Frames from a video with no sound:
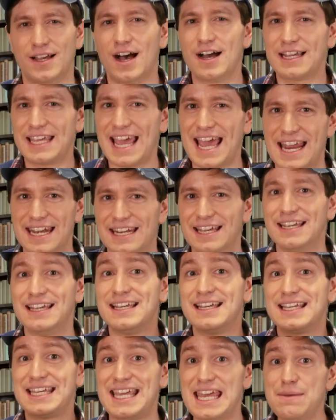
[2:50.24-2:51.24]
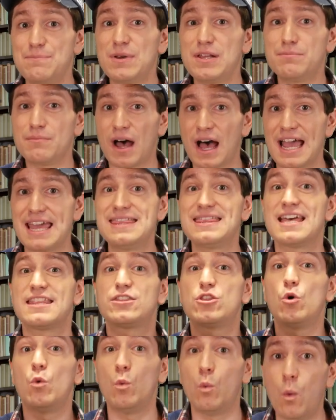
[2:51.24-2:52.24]
Again, keep in mind
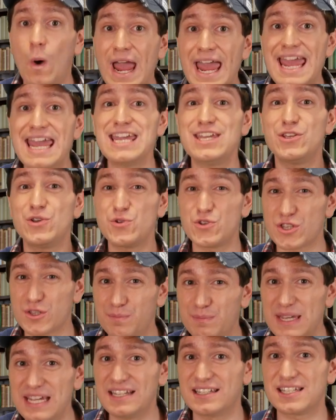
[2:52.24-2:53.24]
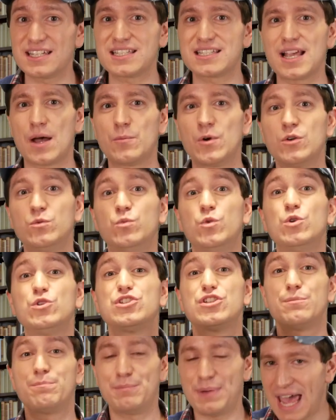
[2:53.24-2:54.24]
that the way you speak to someone will
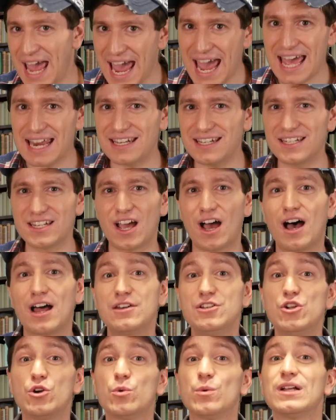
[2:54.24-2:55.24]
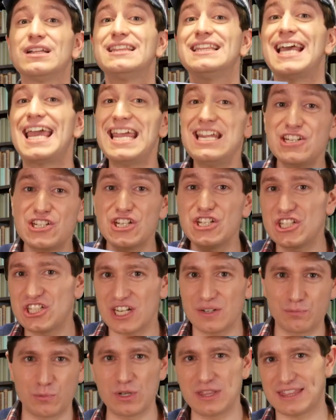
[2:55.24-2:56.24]
depend on your
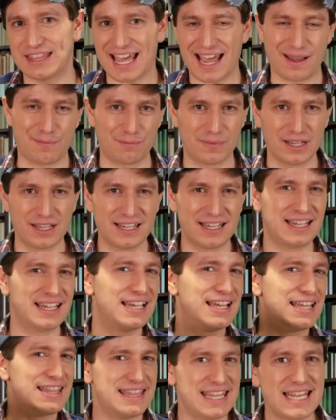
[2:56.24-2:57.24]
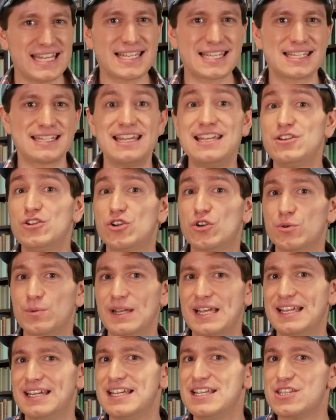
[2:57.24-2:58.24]
relationship with them. This in
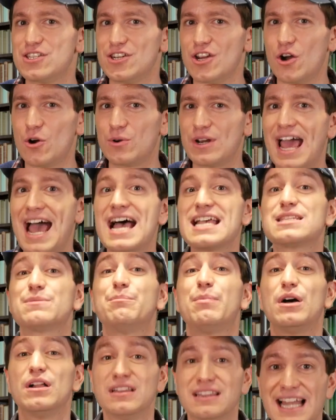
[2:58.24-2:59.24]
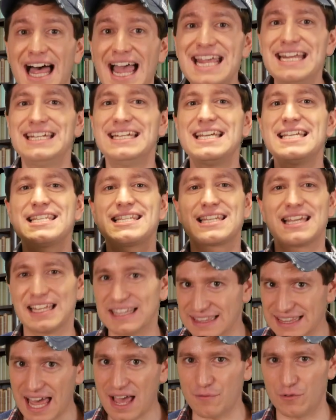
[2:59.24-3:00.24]
Korean is known as politeness
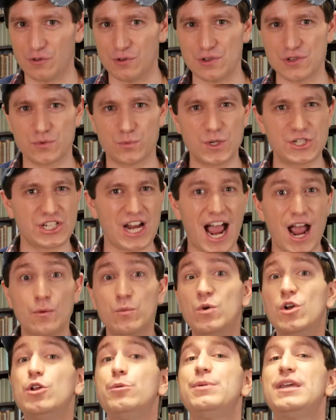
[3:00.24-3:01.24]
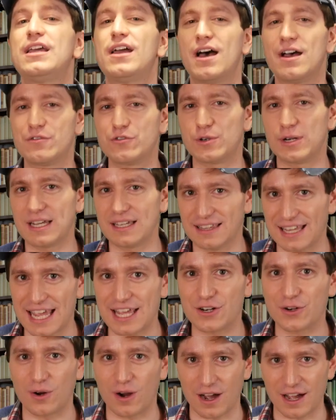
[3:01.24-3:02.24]
levels, which I will be covering
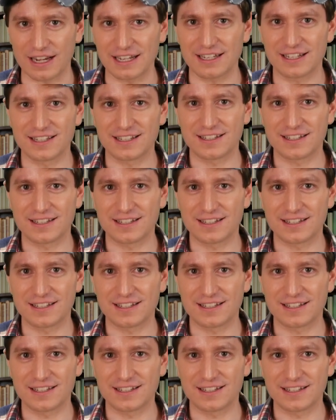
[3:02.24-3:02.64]
later on.